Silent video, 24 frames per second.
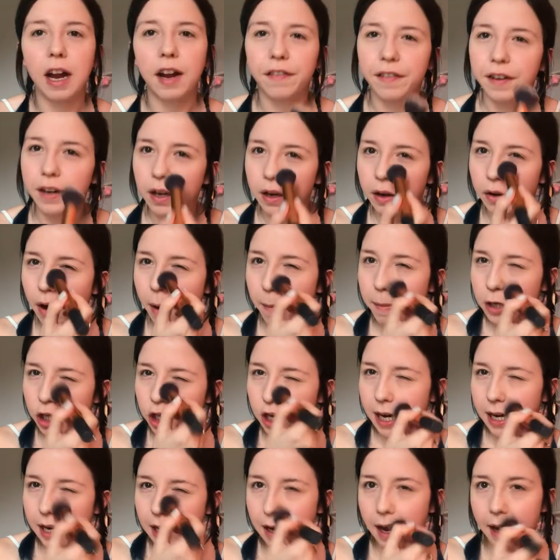If you can grab a
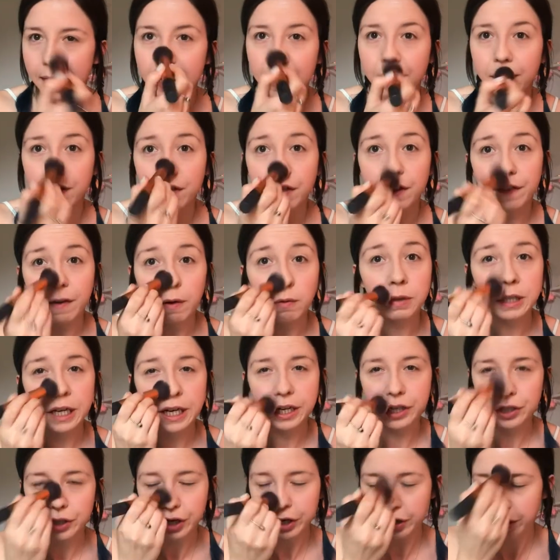shade lighter than the
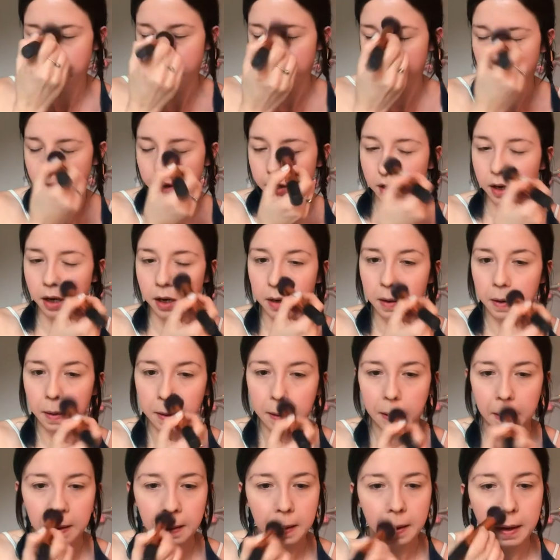foundation,
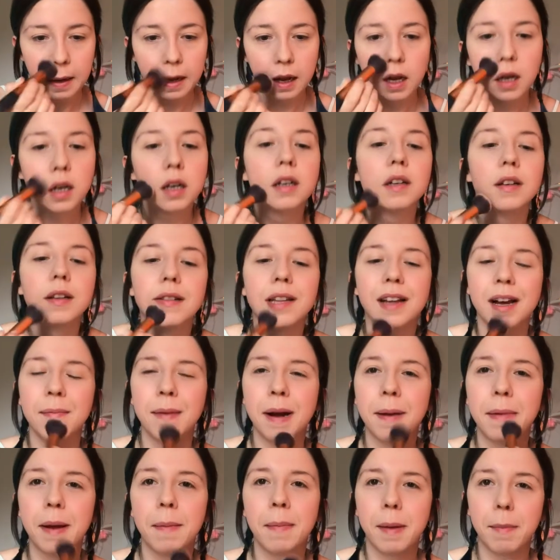that
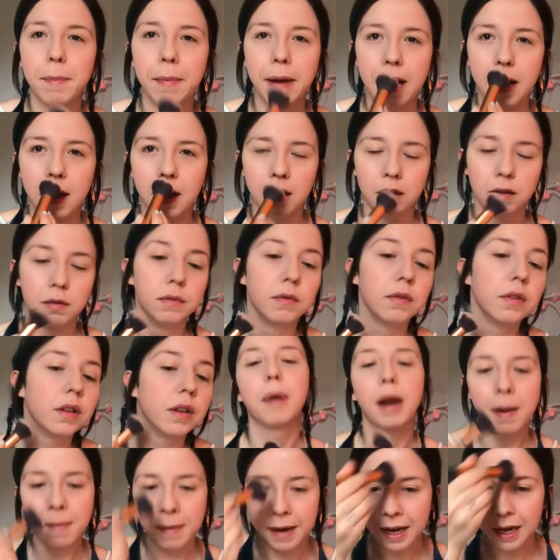might be a bit better.
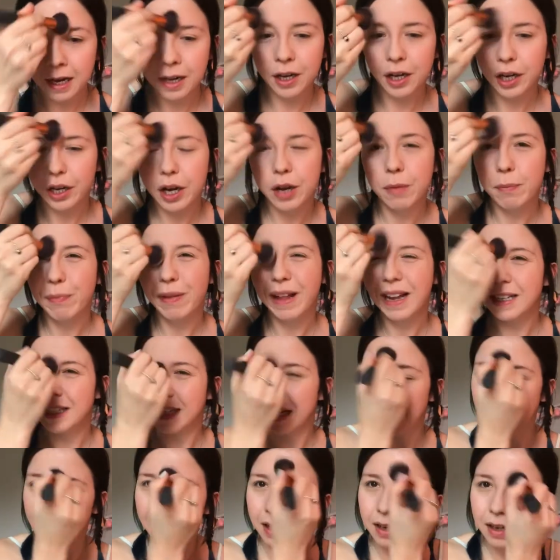But I mean, you can blend
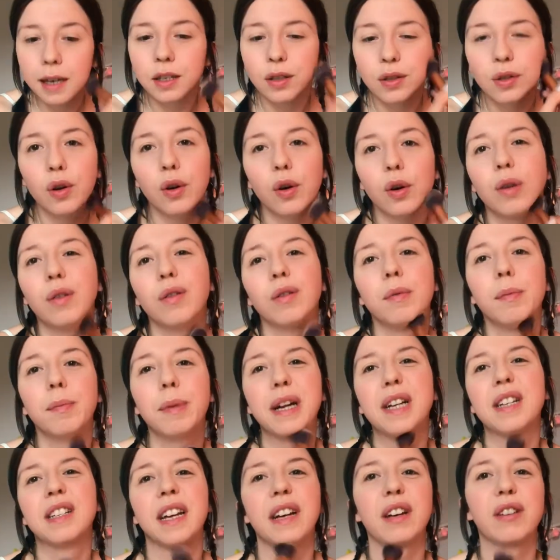it in. It's no
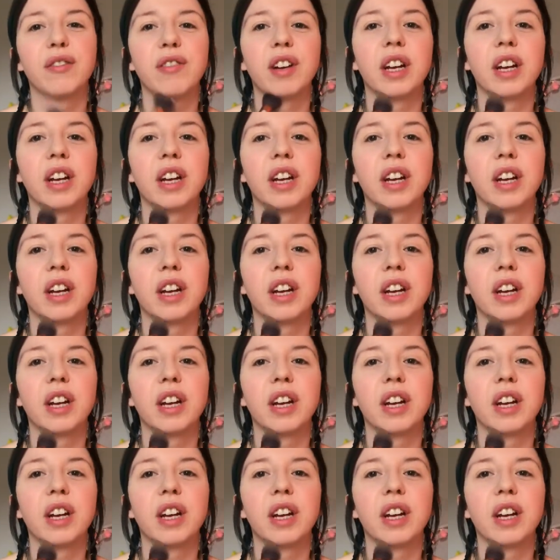big deal,